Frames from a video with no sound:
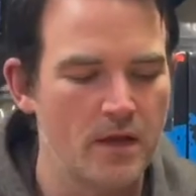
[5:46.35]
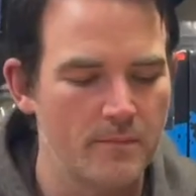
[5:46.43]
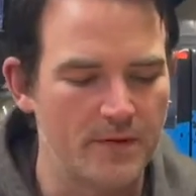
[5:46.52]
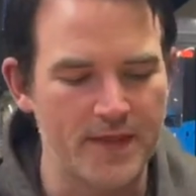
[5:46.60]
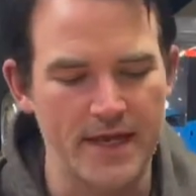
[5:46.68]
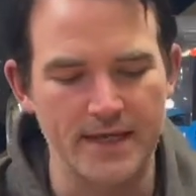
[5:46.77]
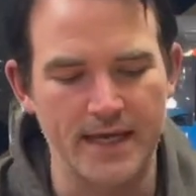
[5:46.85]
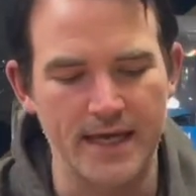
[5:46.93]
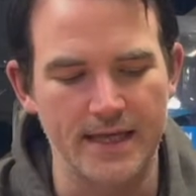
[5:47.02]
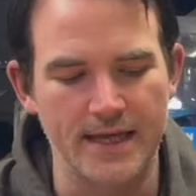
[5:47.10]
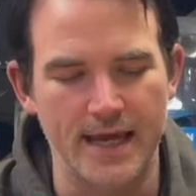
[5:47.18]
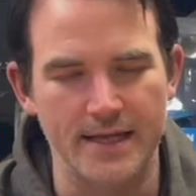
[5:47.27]
But then
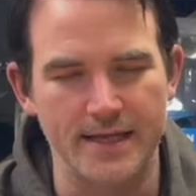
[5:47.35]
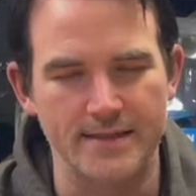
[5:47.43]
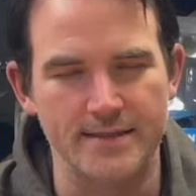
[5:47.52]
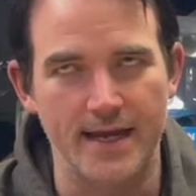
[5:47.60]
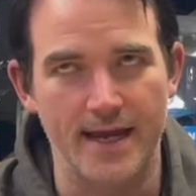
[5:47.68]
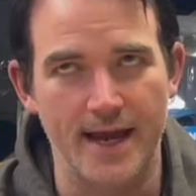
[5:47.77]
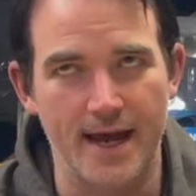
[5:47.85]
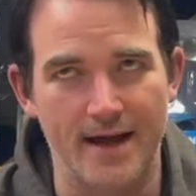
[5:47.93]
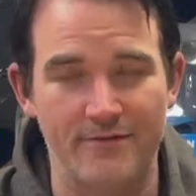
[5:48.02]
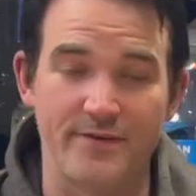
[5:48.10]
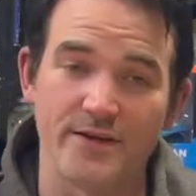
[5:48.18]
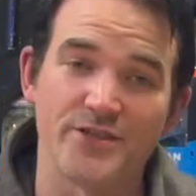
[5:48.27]
again, it is a, uh, a
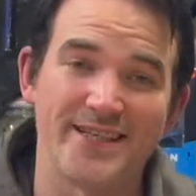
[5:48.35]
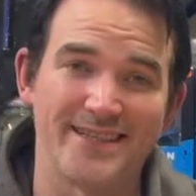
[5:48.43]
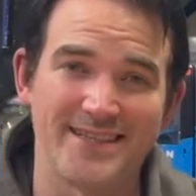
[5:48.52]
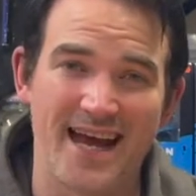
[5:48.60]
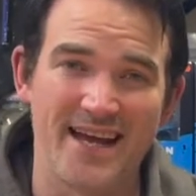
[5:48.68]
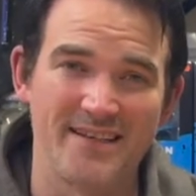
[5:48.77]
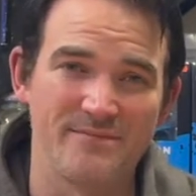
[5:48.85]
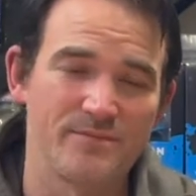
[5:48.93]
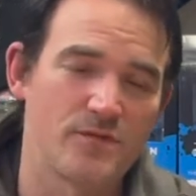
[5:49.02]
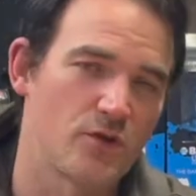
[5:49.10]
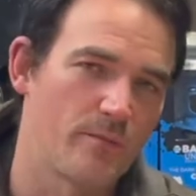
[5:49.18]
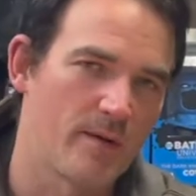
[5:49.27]
Fear State Italian,
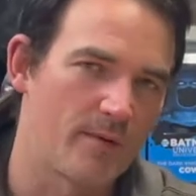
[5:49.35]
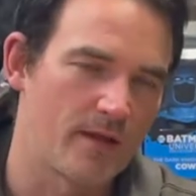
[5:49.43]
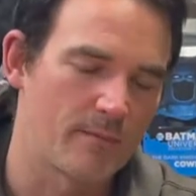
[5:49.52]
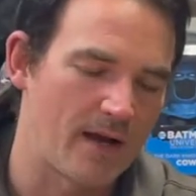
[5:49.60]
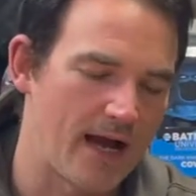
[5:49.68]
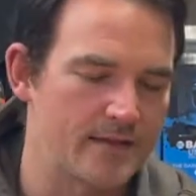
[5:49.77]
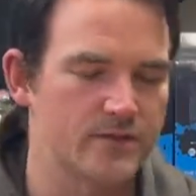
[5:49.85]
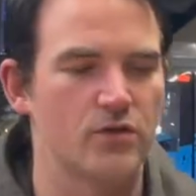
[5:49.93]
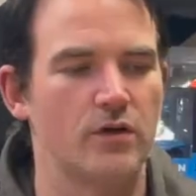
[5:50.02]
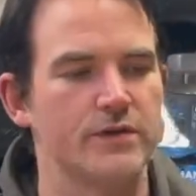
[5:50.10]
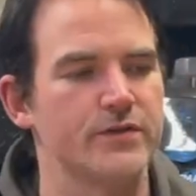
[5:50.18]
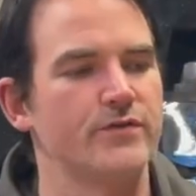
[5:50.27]
so maybe their paths
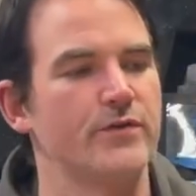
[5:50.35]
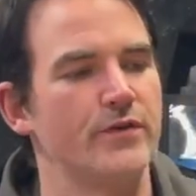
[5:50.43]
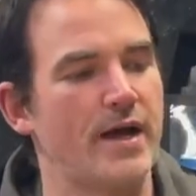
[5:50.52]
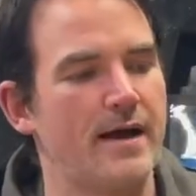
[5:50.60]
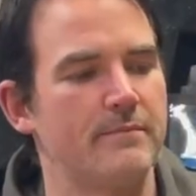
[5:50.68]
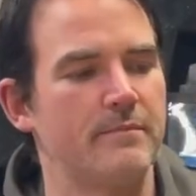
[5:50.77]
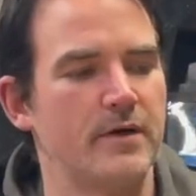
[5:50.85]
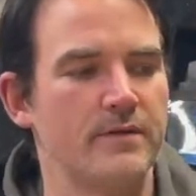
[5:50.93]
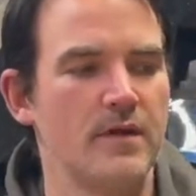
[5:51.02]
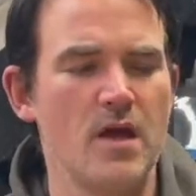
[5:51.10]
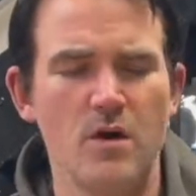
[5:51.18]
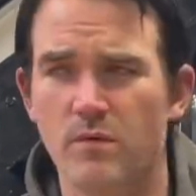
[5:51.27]
cross through that. But
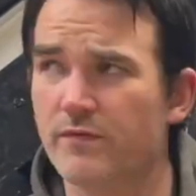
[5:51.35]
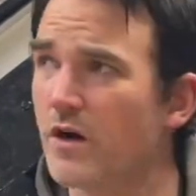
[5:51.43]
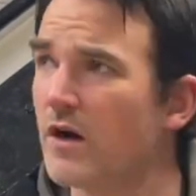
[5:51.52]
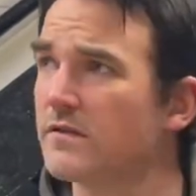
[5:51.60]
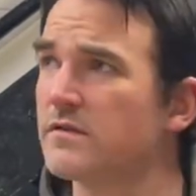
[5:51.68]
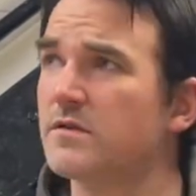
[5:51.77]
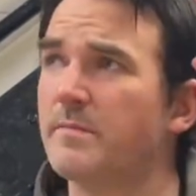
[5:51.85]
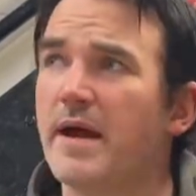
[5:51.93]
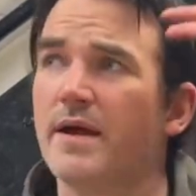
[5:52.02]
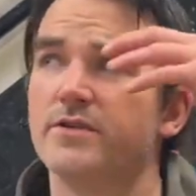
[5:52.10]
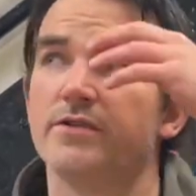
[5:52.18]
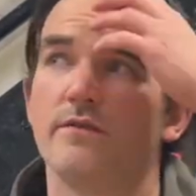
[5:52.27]
we've got
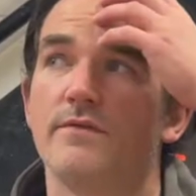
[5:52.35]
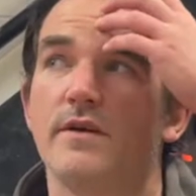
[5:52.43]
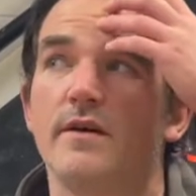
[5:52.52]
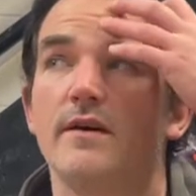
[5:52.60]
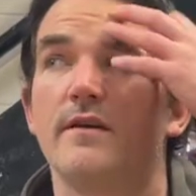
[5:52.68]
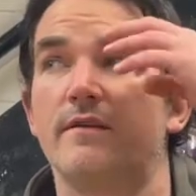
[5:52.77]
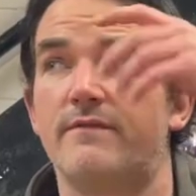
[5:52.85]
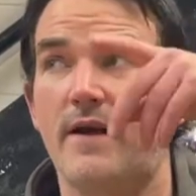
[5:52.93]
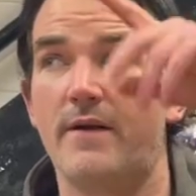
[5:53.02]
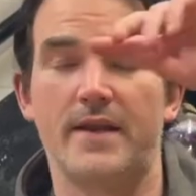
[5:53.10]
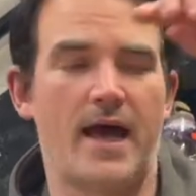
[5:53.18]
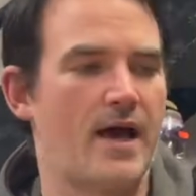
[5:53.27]
spares of the, the
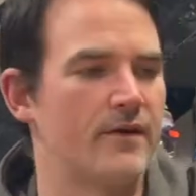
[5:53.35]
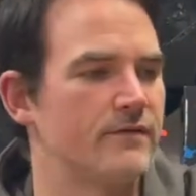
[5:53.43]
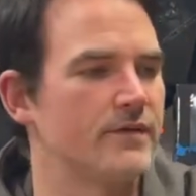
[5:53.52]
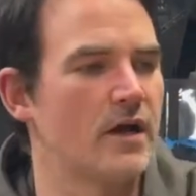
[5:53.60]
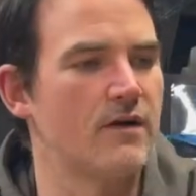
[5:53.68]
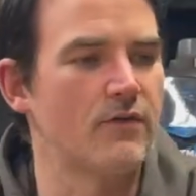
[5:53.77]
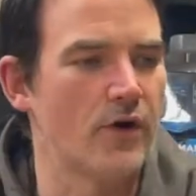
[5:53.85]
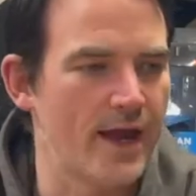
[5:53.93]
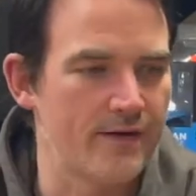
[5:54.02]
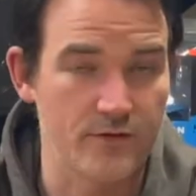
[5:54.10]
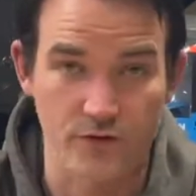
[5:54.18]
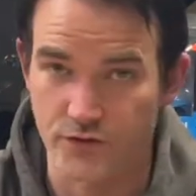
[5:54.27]
variant and of the cabaret
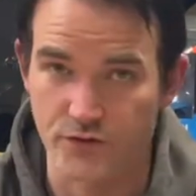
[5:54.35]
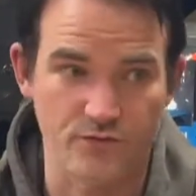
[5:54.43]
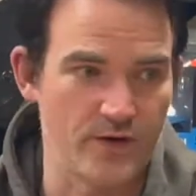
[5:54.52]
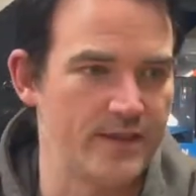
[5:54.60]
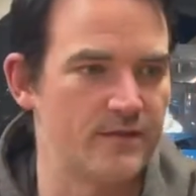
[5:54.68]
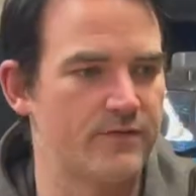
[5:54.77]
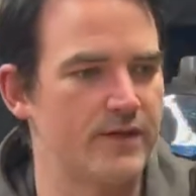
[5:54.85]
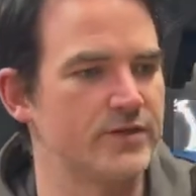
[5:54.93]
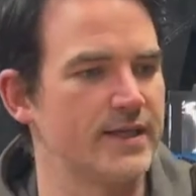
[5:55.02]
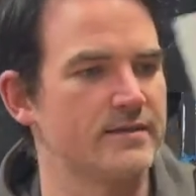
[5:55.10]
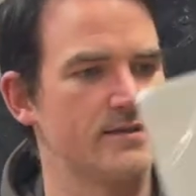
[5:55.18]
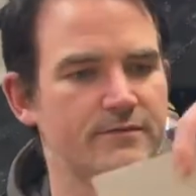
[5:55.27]
if you're just reading the Fear
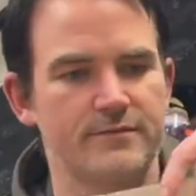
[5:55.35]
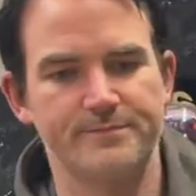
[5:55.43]
State stuff.